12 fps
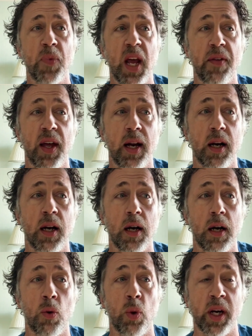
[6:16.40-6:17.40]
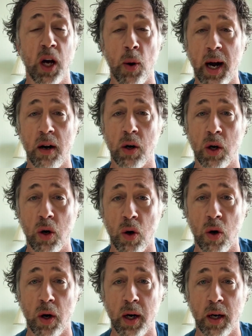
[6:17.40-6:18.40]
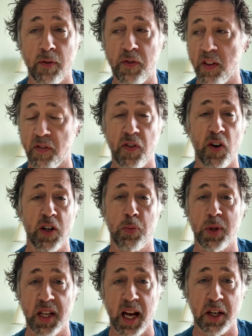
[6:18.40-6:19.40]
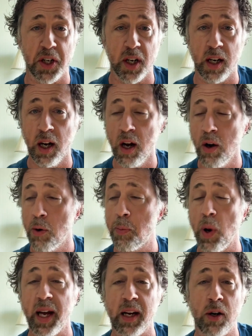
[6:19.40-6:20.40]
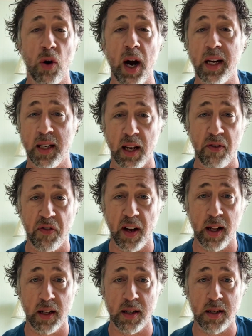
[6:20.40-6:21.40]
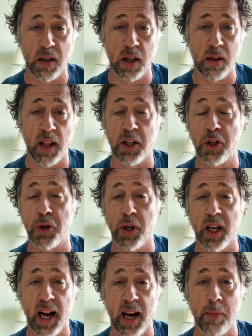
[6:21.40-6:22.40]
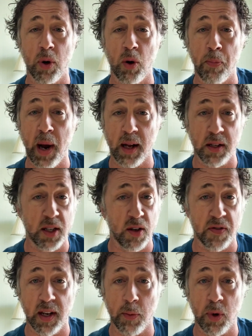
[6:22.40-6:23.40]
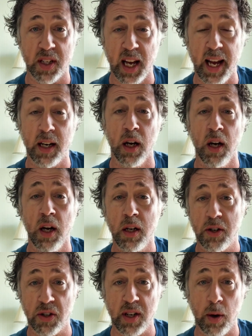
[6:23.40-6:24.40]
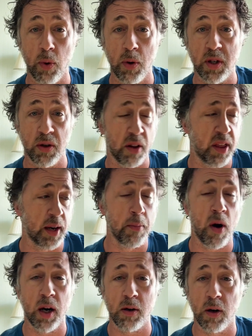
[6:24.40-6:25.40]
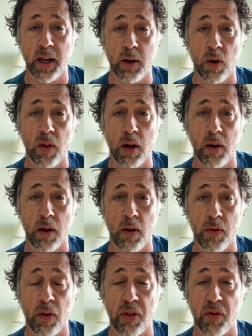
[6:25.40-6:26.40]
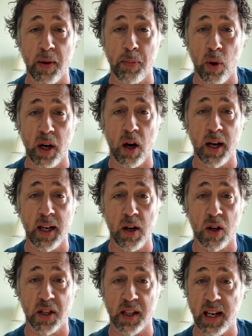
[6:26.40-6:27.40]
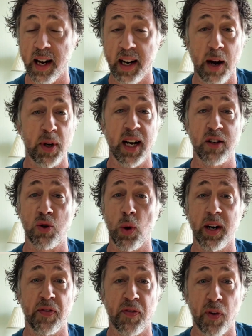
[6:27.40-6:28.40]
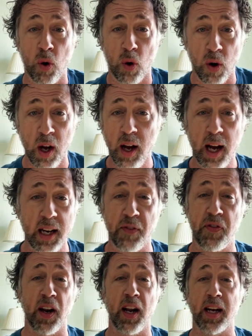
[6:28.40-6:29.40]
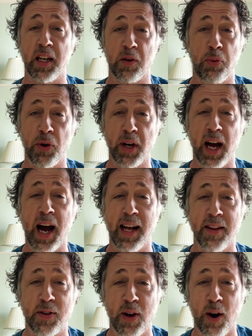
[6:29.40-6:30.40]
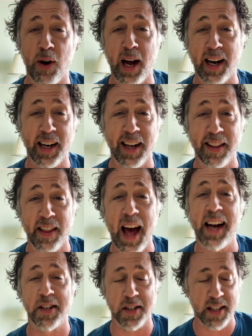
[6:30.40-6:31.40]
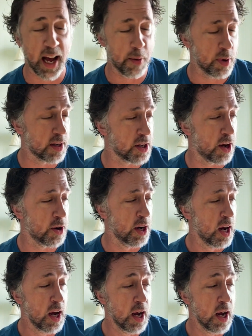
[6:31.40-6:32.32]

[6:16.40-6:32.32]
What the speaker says: And then we go out on court for the first possession, play great defense. They shoot an air ball, bounces off someone's head to I think Michael Hill on the 3-point line. He knocks it down. Now we're down 24, and you felt like you just put all your heart and soul out at it. That just happened. So